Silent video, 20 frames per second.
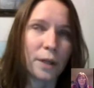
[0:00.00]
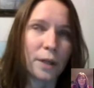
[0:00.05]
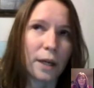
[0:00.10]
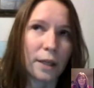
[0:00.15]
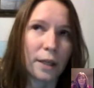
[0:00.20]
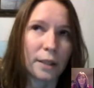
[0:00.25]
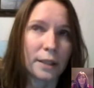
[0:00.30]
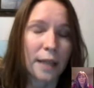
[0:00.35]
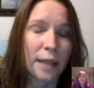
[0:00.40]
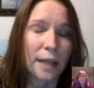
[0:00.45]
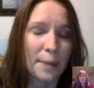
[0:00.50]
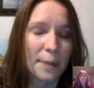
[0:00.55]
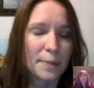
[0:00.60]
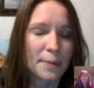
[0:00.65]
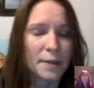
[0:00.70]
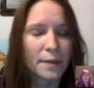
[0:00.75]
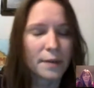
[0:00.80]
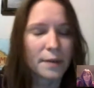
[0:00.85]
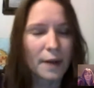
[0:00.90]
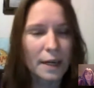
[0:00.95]

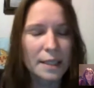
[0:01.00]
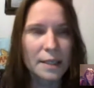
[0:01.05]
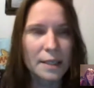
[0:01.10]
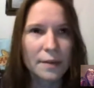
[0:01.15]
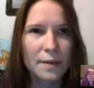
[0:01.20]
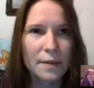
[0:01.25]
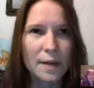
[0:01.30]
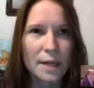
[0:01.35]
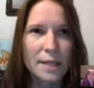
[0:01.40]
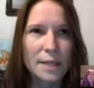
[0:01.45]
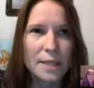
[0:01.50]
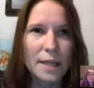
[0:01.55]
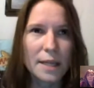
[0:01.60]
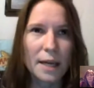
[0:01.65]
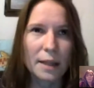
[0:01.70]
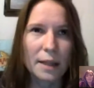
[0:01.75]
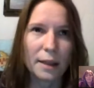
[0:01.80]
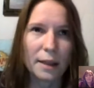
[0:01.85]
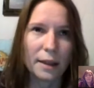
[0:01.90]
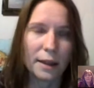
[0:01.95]
multiple types of
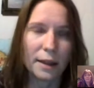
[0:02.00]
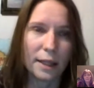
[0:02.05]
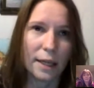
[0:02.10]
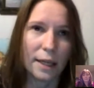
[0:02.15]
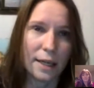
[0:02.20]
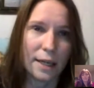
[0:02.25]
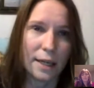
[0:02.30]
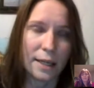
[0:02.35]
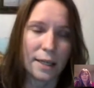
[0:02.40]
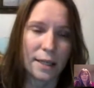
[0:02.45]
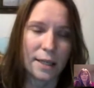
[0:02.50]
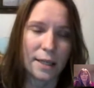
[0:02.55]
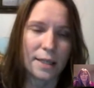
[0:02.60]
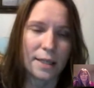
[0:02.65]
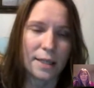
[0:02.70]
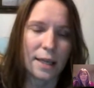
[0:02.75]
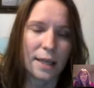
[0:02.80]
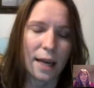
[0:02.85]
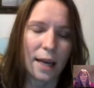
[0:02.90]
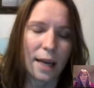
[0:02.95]
activities that
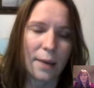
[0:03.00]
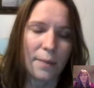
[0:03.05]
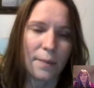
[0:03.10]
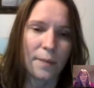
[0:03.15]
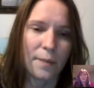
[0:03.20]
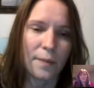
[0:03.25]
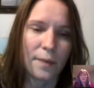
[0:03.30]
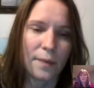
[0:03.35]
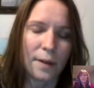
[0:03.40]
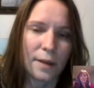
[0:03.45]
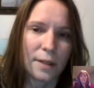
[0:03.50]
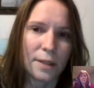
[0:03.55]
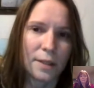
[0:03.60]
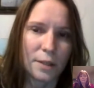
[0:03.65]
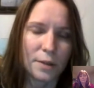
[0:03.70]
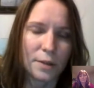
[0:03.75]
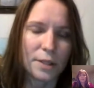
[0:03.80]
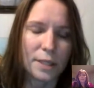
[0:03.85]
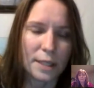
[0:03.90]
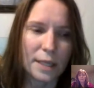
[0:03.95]
lead to the same
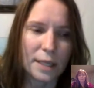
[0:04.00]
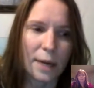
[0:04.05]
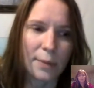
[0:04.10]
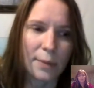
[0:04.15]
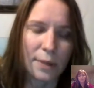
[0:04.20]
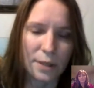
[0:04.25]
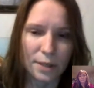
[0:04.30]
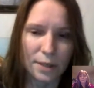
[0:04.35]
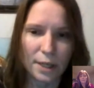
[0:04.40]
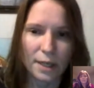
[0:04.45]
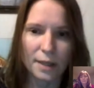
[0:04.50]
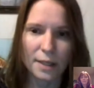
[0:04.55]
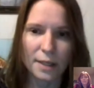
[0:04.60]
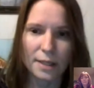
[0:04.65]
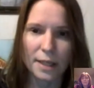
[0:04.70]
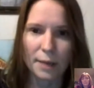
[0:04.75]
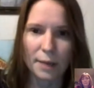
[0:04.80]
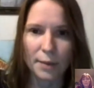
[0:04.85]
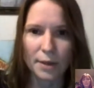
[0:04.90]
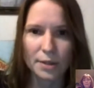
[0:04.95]
students
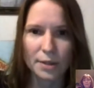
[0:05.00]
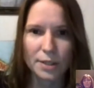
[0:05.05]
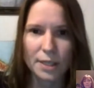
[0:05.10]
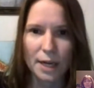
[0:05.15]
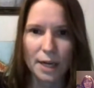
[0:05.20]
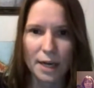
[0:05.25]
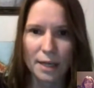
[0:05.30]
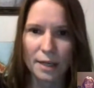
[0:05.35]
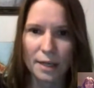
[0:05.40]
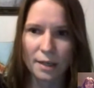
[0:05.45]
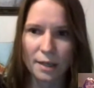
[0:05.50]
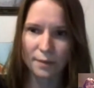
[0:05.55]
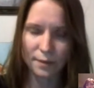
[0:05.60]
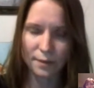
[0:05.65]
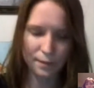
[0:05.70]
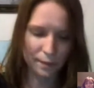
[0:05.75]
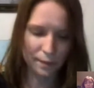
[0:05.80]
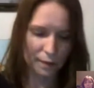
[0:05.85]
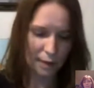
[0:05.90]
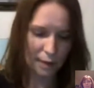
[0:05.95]
demonstrating the same
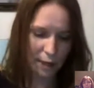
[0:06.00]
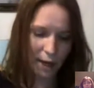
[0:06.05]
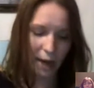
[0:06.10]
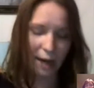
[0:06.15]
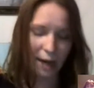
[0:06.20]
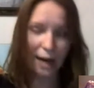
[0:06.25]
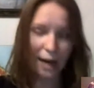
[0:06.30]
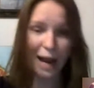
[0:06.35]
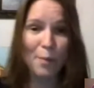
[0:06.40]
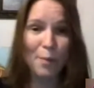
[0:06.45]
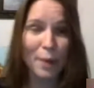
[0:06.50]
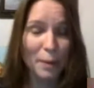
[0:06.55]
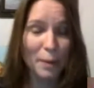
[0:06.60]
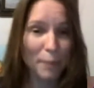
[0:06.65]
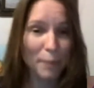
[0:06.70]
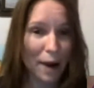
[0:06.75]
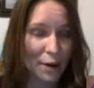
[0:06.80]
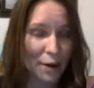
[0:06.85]
understanding. And now my